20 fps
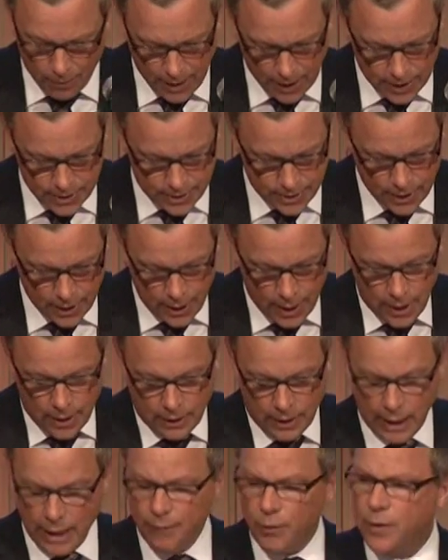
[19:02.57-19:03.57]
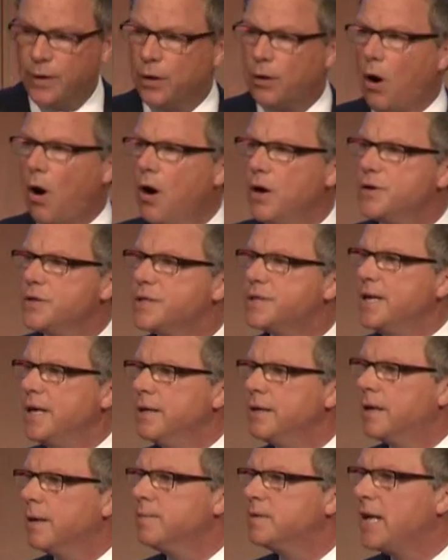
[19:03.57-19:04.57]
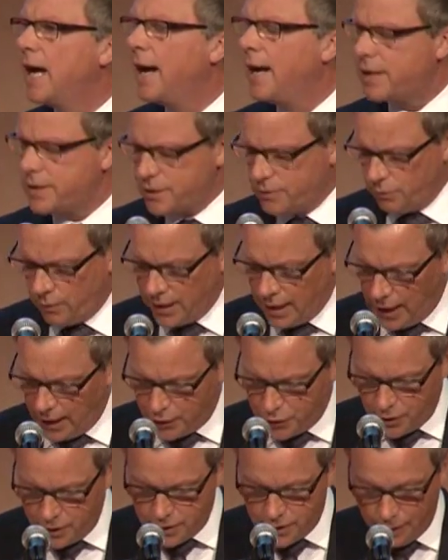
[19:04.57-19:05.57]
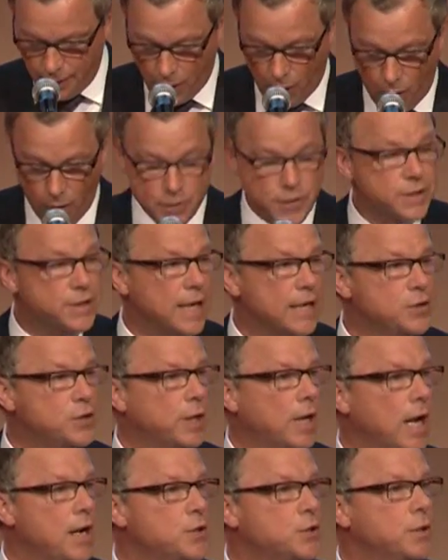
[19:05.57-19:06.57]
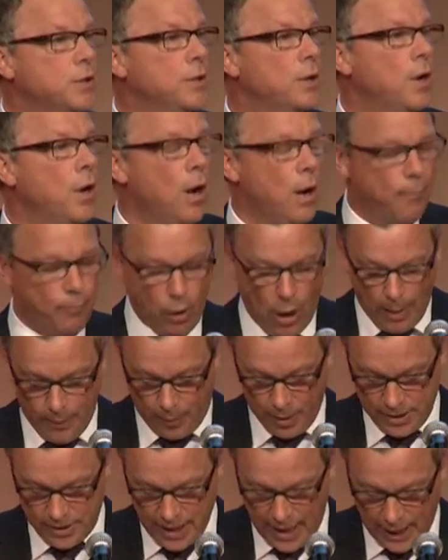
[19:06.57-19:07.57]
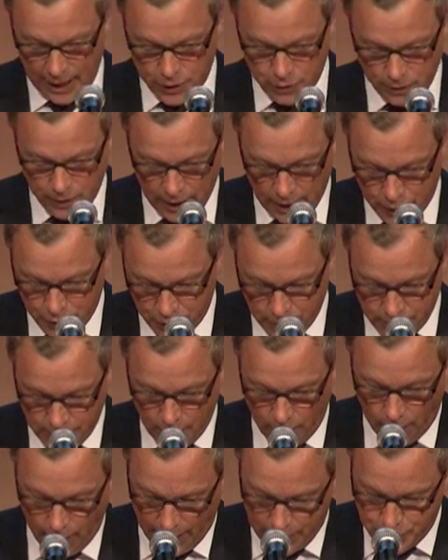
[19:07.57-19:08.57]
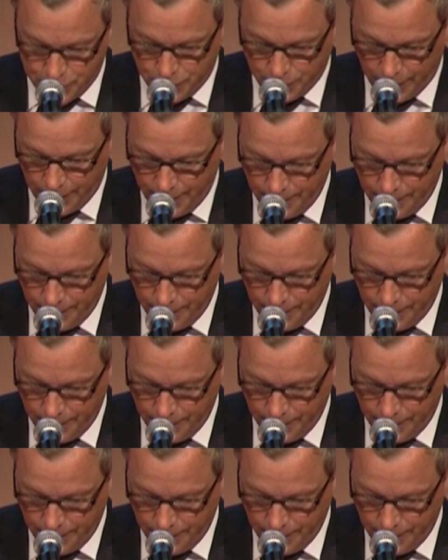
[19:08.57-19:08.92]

has delivered the largest income tax reductions and the largest education property tax reductions in our history.